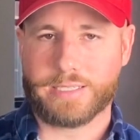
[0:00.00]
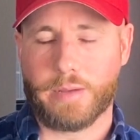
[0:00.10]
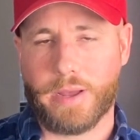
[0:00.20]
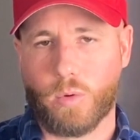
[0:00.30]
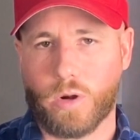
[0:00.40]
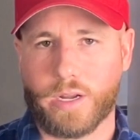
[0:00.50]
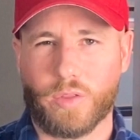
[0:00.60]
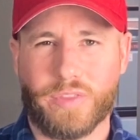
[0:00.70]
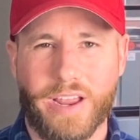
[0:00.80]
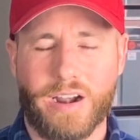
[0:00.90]
that might work
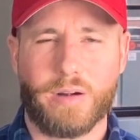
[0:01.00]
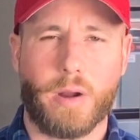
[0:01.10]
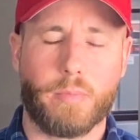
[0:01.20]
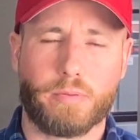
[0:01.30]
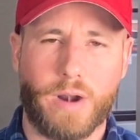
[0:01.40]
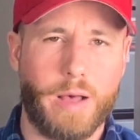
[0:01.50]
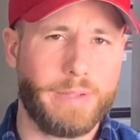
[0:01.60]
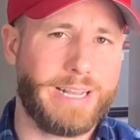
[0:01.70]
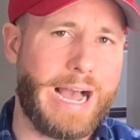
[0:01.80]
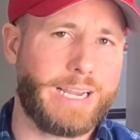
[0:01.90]
out there are
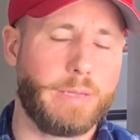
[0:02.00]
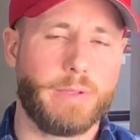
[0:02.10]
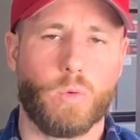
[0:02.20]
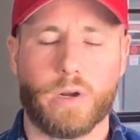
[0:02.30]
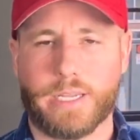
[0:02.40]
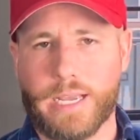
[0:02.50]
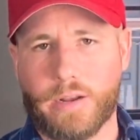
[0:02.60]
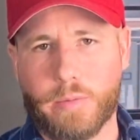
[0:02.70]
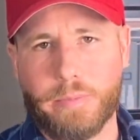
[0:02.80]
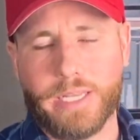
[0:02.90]
probably not gonna be working
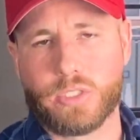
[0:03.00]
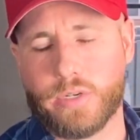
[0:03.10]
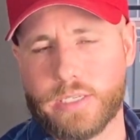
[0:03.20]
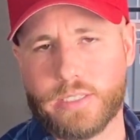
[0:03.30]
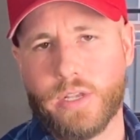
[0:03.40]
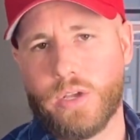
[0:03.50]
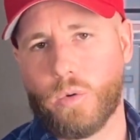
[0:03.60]
out on Pinterest,